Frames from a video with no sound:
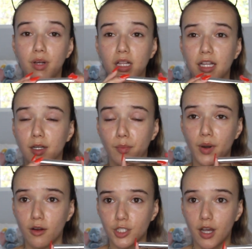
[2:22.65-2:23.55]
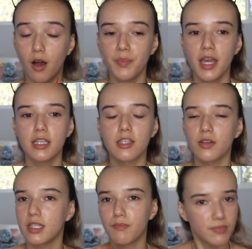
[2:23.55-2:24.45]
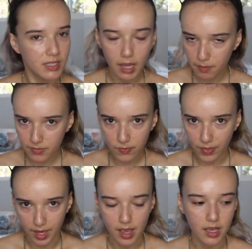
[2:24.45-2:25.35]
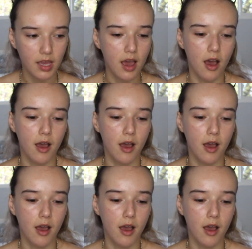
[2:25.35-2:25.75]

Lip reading: clear brow gel. So it's the same thing.